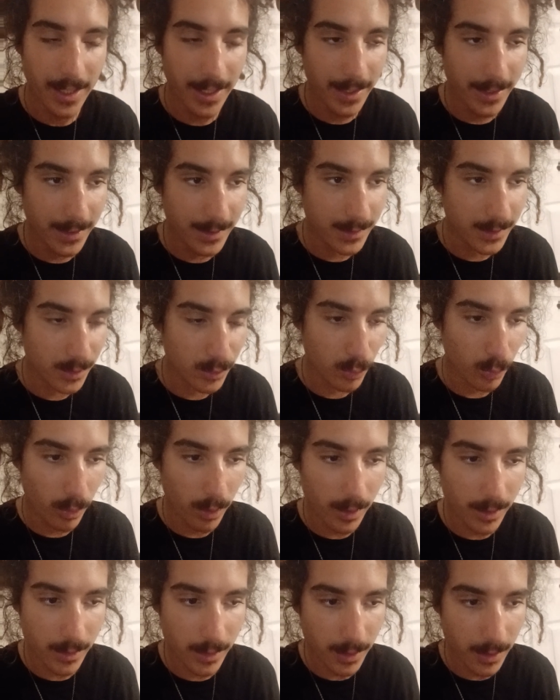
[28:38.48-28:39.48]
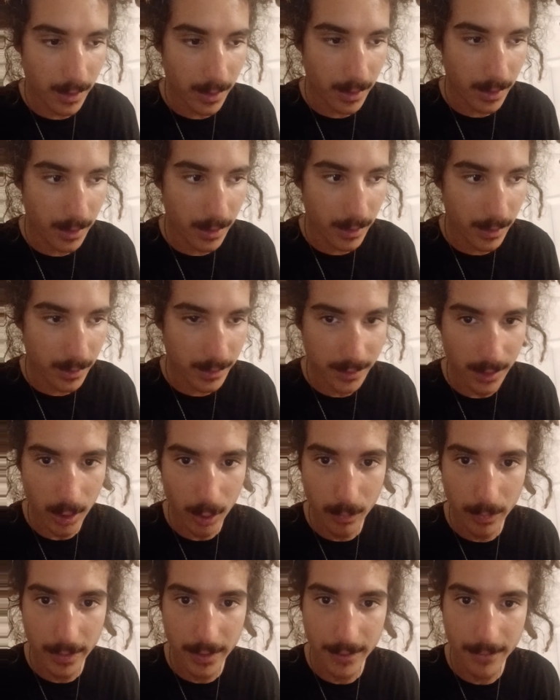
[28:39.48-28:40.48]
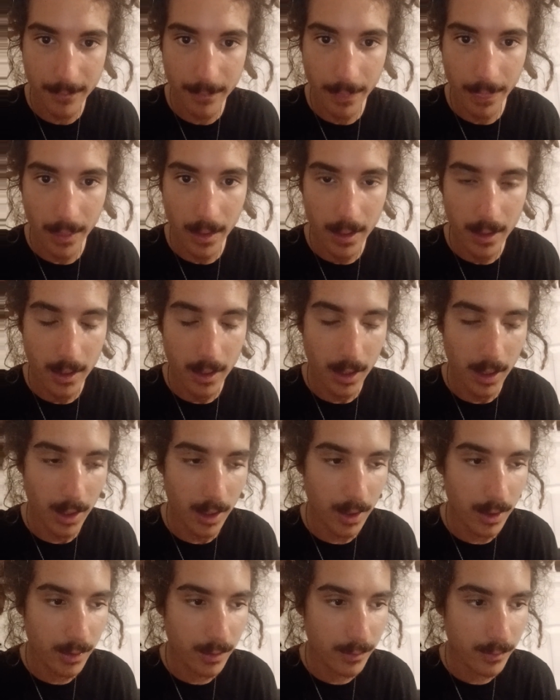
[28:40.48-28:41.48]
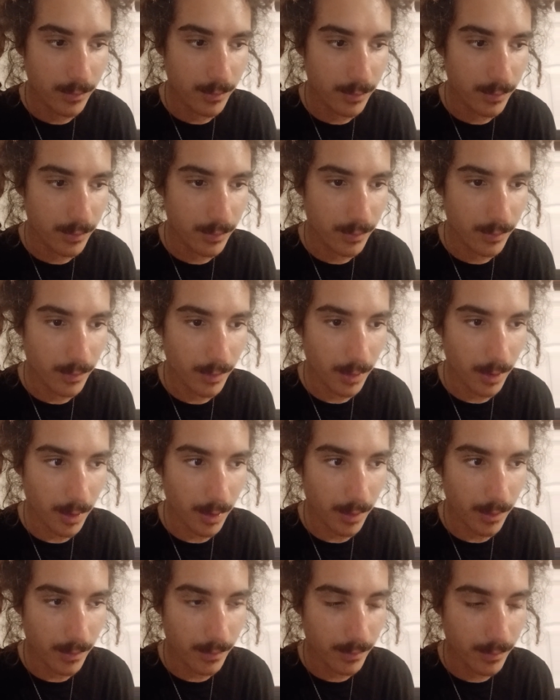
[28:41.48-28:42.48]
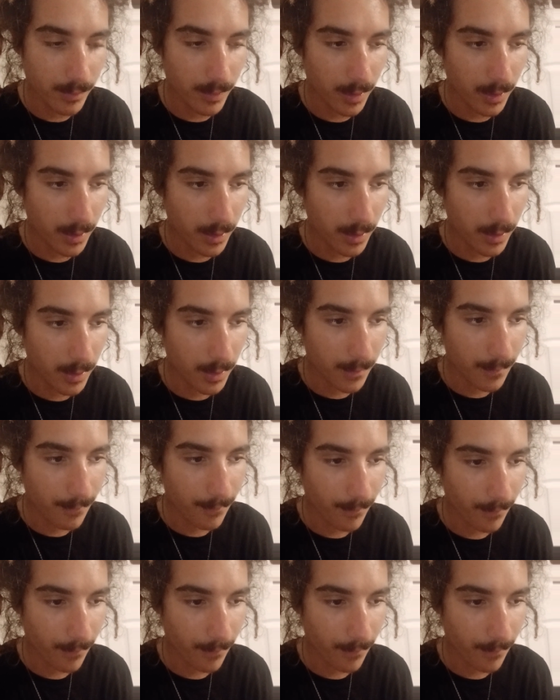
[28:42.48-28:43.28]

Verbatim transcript: and this is one uh, serpent of of uh,